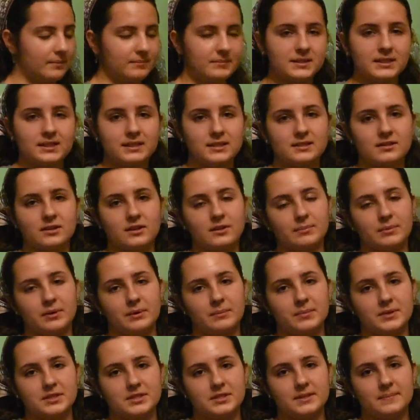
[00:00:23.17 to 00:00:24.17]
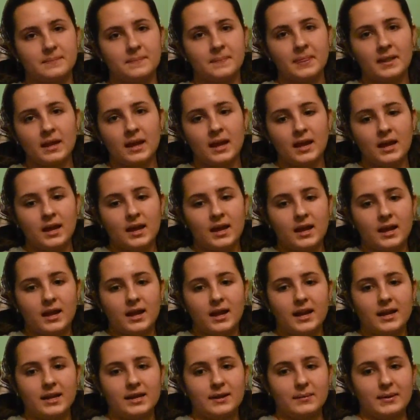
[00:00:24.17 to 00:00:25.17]
Did this on purpose.
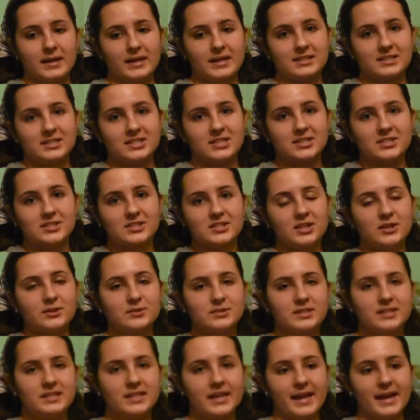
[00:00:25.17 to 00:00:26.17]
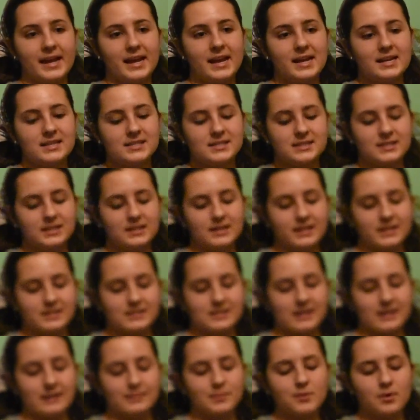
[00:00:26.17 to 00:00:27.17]
Anyways, so today, seeing as
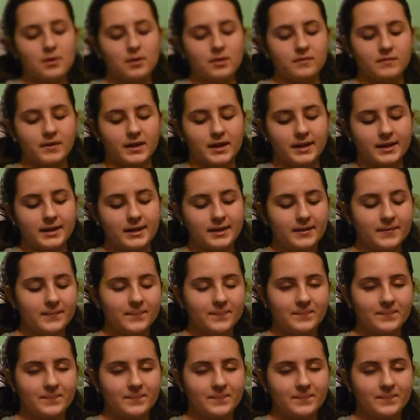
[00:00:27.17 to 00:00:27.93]
I'm qualified,